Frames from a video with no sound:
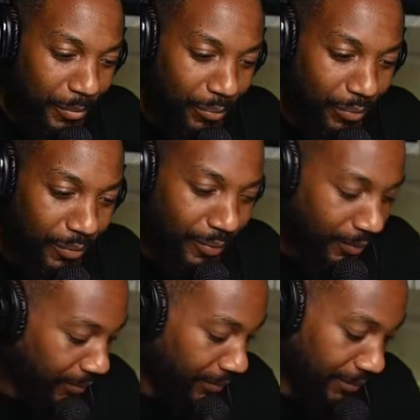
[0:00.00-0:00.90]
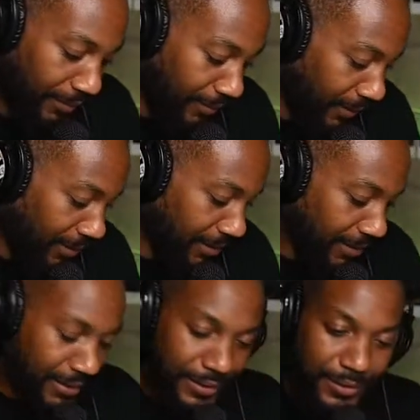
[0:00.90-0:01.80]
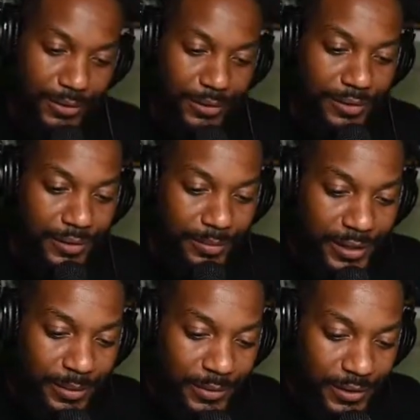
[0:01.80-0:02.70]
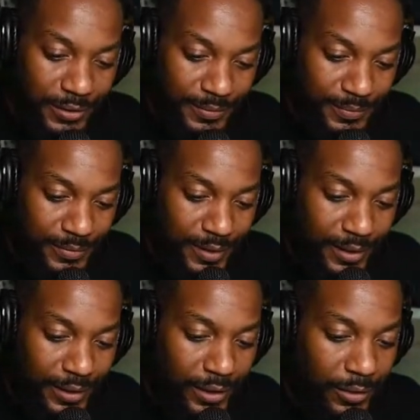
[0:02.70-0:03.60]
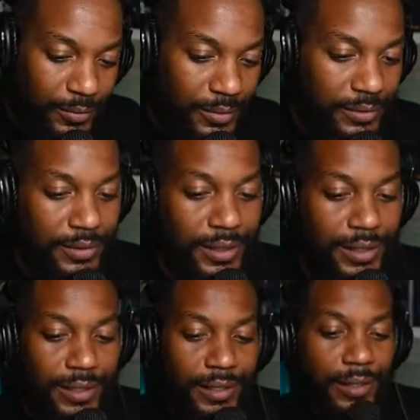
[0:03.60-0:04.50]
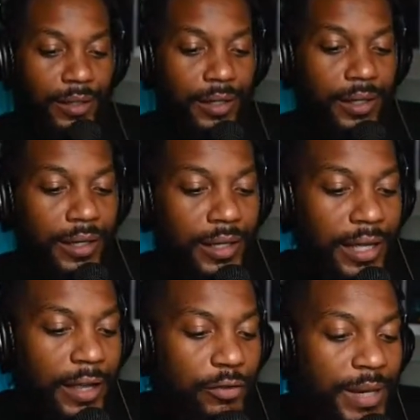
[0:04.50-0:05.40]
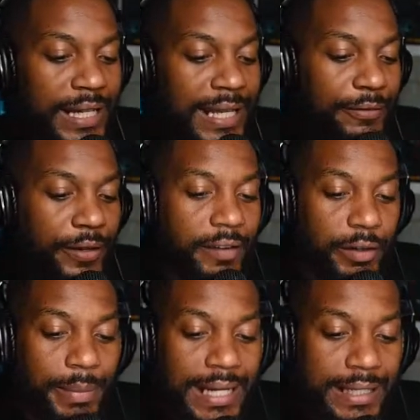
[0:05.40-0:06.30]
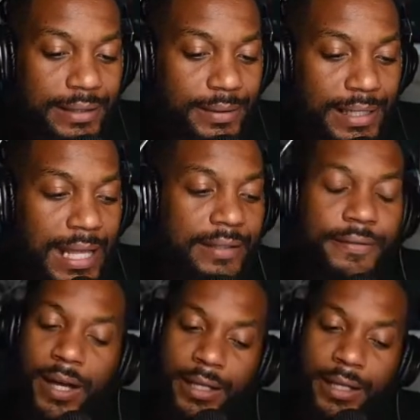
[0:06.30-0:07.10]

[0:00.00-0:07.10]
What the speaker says: That's how it goes sometimes. You know, everybody ain't for everybody, and that's fine.